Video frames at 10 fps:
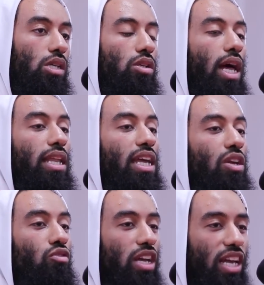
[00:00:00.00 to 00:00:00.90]
so that they
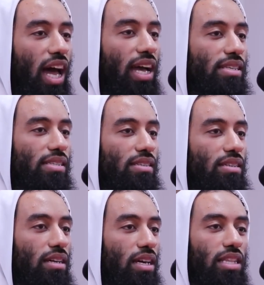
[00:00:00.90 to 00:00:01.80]
can
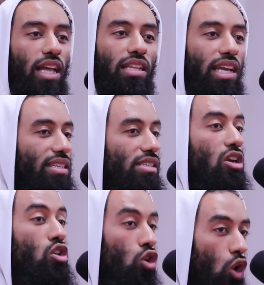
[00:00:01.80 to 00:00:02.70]
realize that
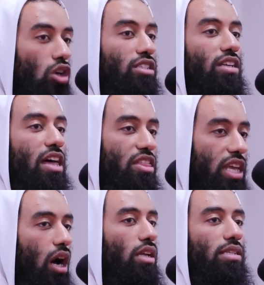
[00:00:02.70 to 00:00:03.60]
it's not
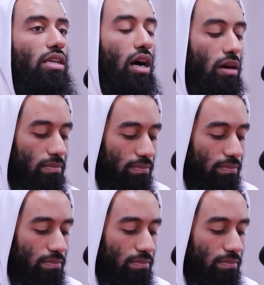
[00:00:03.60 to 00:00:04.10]
the answer.